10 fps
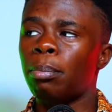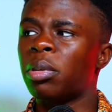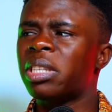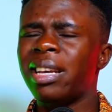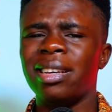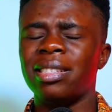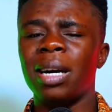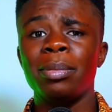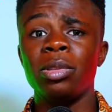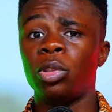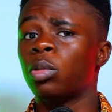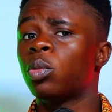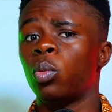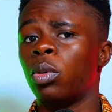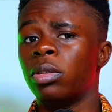but hey, it happened
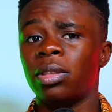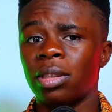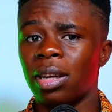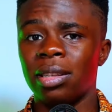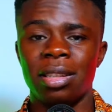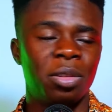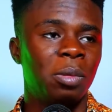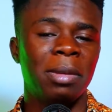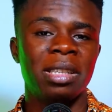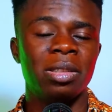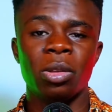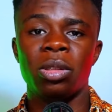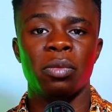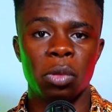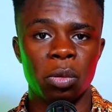just once and you might not
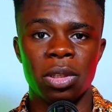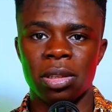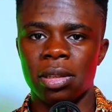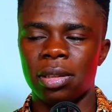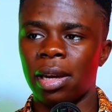even notice it.